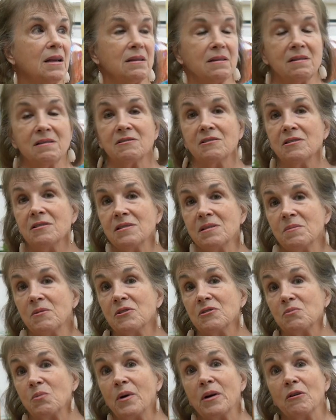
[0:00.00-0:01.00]
And it's just the
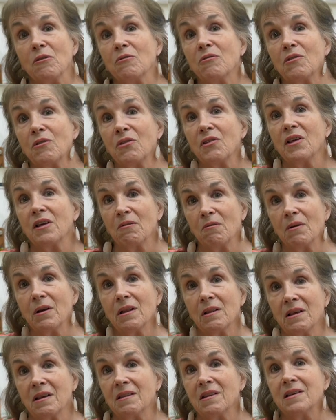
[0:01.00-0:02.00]
most wonderful thing,
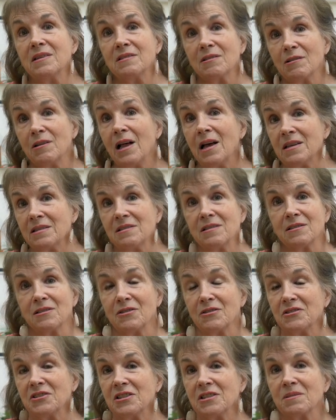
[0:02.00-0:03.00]
really. These classes
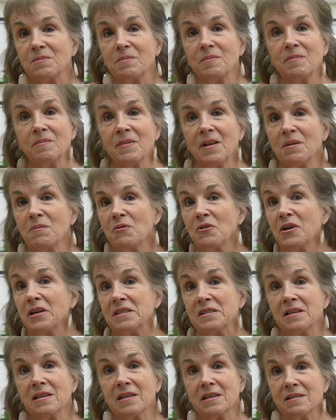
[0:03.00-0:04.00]
are just
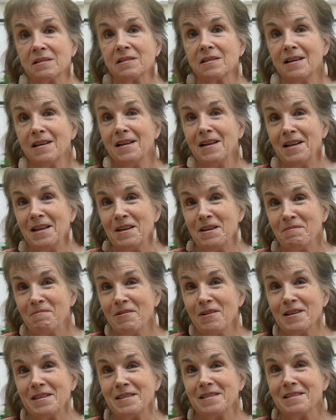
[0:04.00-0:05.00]
priceless.
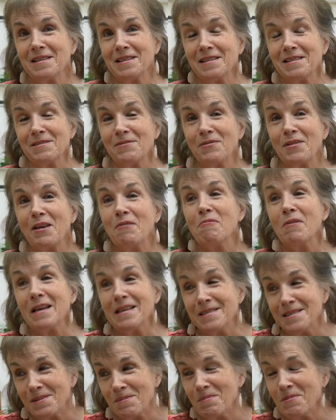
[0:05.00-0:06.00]
Priceless. If they
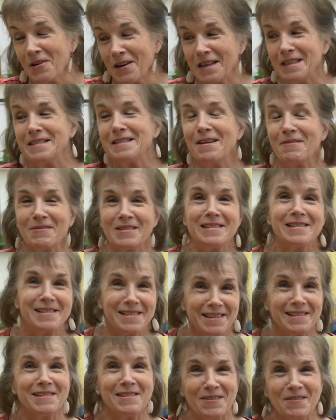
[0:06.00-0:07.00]
raise the price, I would
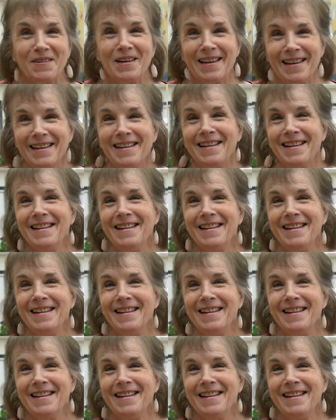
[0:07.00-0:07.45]
still do it.